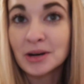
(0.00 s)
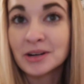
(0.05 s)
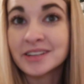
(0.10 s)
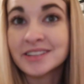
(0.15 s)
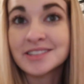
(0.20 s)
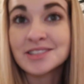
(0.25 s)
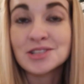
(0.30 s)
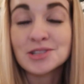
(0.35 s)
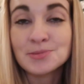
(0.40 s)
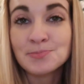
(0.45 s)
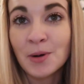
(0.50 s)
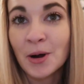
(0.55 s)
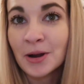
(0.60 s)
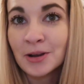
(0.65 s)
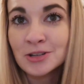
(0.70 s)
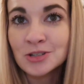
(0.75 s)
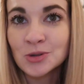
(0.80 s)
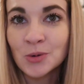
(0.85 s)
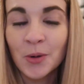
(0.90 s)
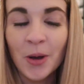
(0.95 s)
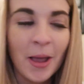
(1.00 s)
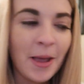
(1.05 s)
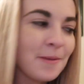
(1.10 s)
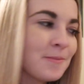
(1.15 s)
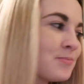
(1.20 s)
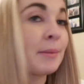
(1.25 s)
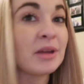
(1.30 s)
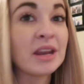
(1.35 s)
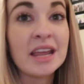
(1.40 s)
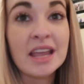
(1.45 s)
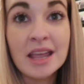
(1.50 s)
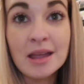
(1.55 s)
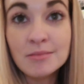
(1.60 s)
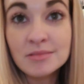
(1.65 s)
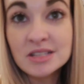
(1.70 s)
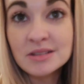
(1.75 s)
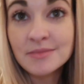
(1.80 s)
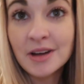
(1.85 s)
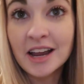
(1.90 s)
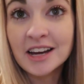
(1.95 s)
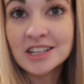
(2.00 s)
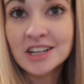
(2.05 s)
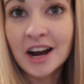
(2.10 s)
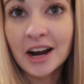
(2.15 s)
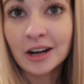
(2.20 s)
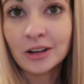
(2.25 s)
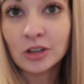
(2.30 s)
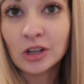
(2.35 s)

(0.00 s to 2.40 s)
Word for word: or doesn't spark joy. I'm gonna empty my entire